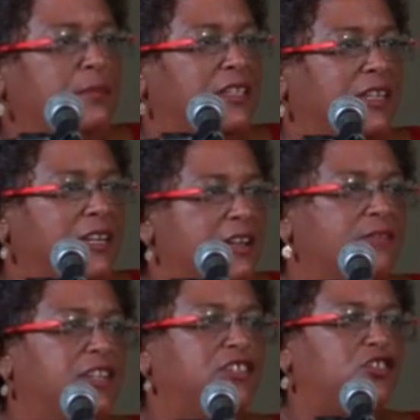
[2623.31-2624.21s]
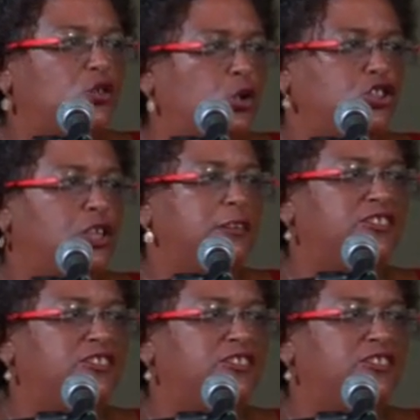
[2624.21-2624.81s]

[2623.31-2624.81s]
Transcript: to deliver the social